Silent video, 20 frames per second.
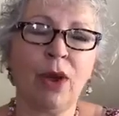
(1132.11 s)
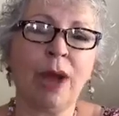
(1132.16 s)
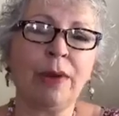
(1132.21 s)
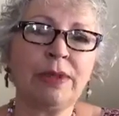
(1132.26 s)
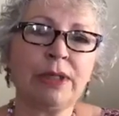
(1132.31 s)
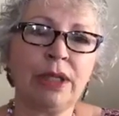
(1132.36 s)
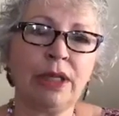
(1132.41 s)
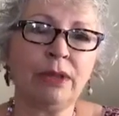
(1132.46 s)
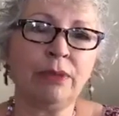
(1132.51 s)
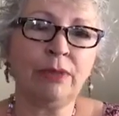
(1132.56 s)
I
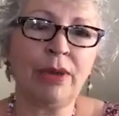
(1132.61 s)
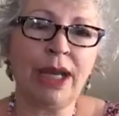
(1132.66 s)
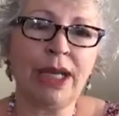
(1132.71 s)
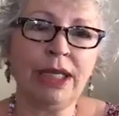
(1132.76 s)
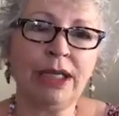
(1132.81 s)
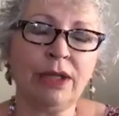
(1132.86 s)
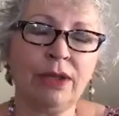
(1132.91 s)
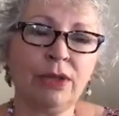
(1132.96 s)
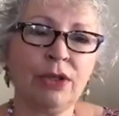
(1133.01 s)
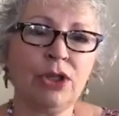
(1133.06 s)
was on a
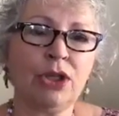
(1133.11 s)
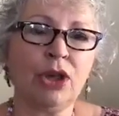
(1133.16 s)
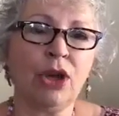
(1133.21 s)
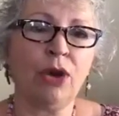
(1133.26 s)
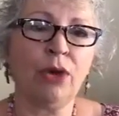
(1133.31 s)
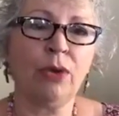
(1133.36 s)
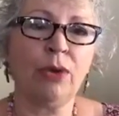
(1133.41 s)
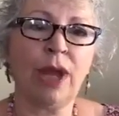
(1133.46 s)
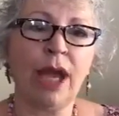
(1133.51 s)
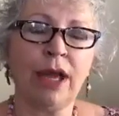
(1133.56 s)
radio
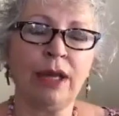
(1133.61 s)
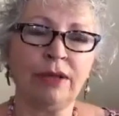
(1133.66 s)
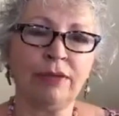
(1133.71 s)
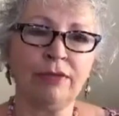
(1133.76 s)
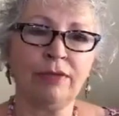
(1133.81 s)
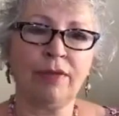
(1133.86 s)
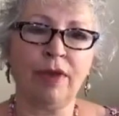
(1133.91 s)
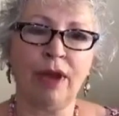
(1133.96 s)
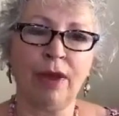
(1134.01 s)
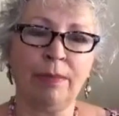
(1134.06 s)
show out
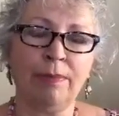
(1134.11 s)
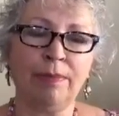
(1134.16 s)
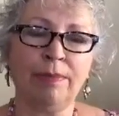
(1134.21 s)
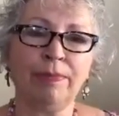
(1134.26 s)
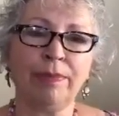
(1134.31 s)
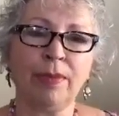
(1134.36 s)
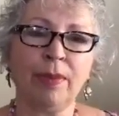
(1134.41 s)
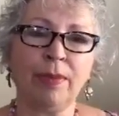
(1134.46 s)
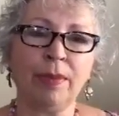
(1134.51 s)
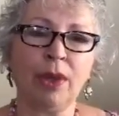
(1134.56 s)
of
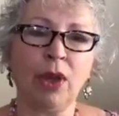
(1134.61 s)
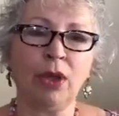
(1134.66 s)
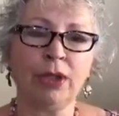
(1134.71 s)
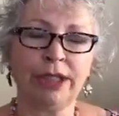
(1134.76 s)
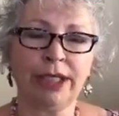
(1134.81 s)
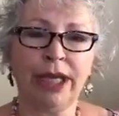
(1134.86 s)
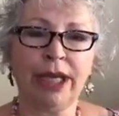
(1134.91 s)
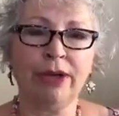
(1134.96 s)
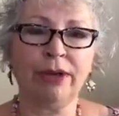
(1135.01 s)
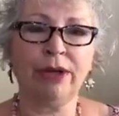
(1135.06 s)

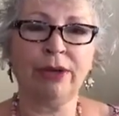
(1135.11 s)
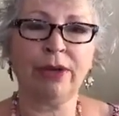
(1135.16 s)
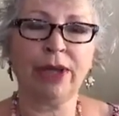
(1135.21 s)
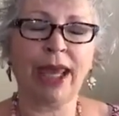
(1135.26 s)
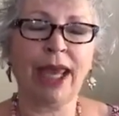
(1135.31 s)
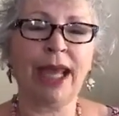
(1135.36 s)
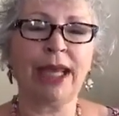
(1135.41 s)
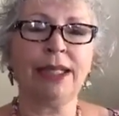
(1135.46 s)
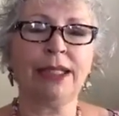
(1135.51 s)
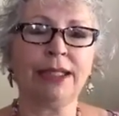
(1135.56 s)
Ontario,
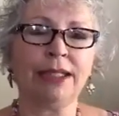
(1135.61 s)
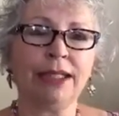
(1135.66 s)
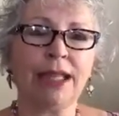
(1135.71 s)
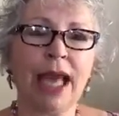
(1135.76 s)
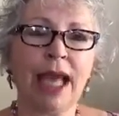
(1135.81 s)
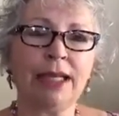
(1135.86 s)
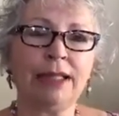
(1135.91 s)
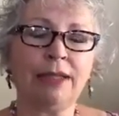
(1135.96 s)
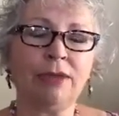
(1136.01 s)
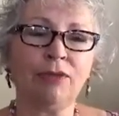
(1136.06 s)
Canada
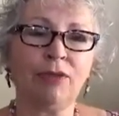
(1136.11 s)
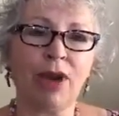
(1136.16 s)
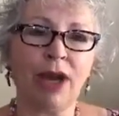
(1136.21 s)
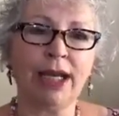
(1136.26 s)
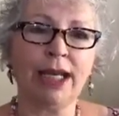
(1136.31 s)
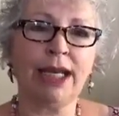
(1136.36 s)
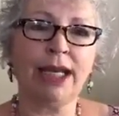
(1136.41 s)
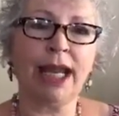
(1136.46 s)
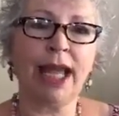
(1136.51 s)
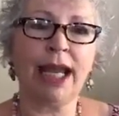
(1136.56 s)
last
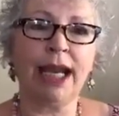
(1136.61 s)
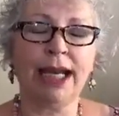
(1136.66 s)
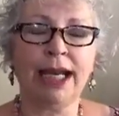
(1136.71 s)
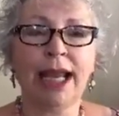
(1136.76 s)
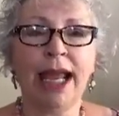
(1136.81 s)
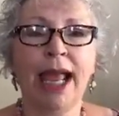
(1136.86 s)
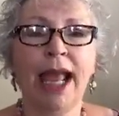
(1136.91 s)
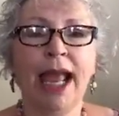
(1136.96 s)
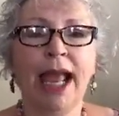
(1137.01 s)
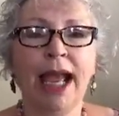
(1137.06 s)
Friday night,
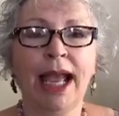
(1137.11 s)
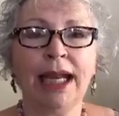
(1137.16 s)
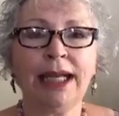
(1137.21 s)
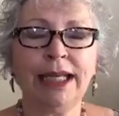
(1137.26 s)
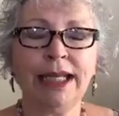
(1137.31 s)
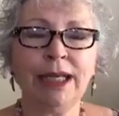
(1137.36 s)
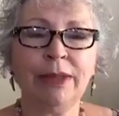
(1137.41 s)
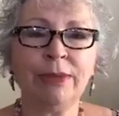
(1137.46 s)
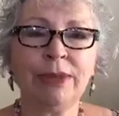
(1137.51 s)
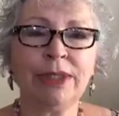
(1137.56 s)
and
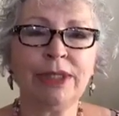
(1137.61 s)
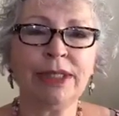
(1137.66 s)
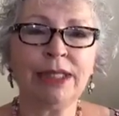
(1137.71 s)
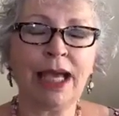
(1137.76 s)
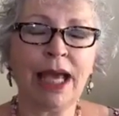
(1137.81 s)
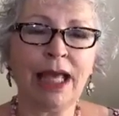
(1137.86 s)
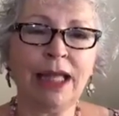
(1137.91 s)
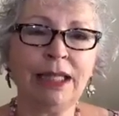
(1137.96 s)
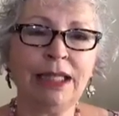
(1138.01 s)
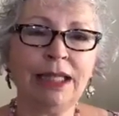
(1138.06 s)
he was
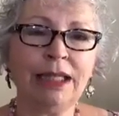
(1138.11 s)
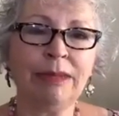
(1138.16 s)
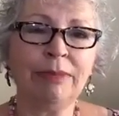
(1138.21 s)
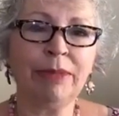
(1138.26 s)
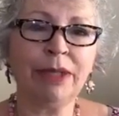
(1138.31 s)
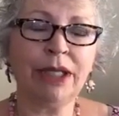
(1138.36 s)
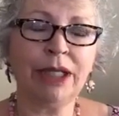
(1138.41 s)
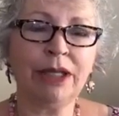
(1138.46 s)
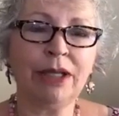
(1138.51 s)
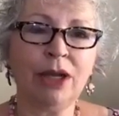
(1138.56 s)
telling
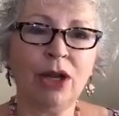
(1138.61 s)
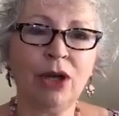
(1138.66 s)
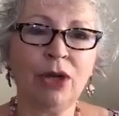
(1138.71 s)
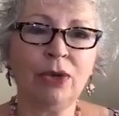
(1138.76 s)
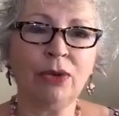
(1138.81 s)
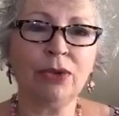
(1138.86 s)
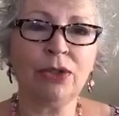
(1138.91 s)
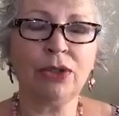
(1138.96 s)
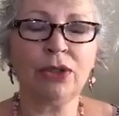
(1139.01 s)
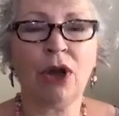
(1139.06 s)
me, the
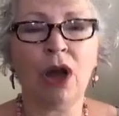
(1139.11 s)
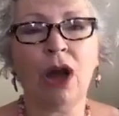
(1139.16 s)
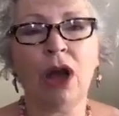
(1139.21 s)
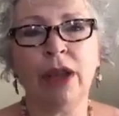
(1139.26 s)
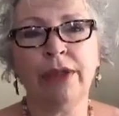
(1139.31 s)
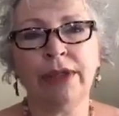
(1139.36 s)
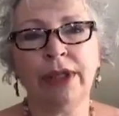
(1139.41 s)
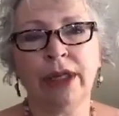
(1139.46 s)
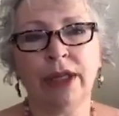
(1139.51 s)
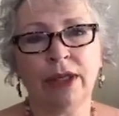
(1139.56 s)
host
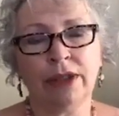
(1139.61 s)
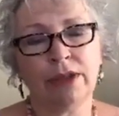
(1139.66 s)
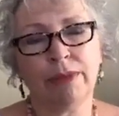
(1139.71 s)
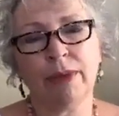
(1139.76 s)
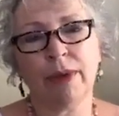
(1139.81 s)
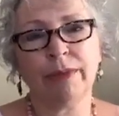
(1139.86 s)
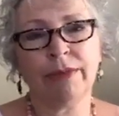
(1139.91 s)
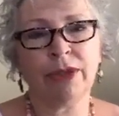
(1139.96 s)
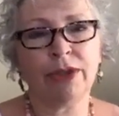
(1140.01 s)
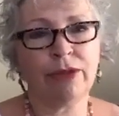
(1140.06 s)
on the,
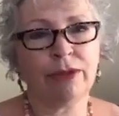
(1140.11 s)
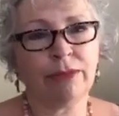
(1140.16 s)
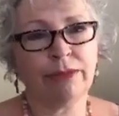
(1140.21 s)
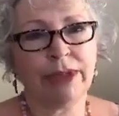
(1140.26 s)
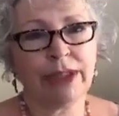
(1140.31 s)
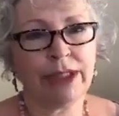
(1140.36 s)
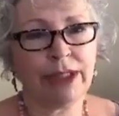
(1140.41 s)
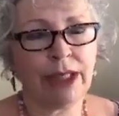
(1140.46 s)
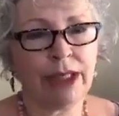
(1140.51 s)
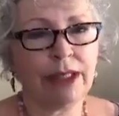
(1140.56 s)
probably shouldn't
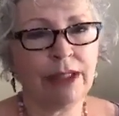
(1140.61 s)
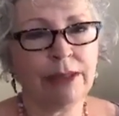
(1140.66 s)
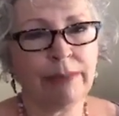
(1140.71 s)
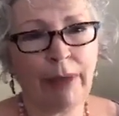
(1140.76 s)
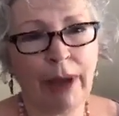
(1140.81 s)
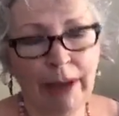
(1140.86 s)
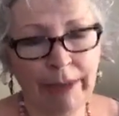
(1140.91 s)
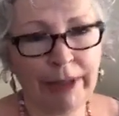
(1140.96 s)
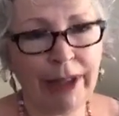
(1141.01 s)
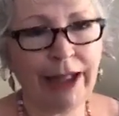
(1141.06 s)
be saying this
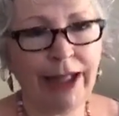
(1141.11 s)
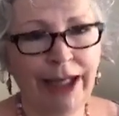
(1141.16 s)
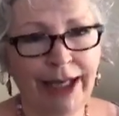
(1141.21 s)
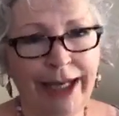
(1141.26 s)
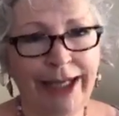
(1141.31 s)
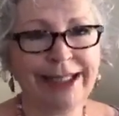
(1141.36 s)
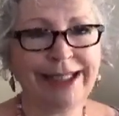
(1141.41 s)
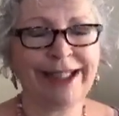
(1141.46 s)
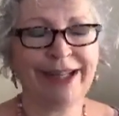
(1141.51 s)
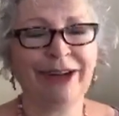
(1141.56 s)

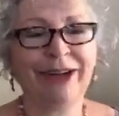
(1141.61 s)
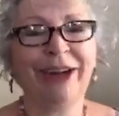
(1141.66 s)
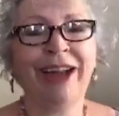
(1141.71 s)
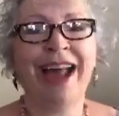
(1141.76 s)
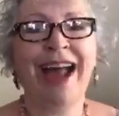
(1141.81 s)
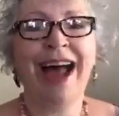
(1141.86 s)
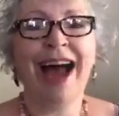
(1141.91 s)
publicly, so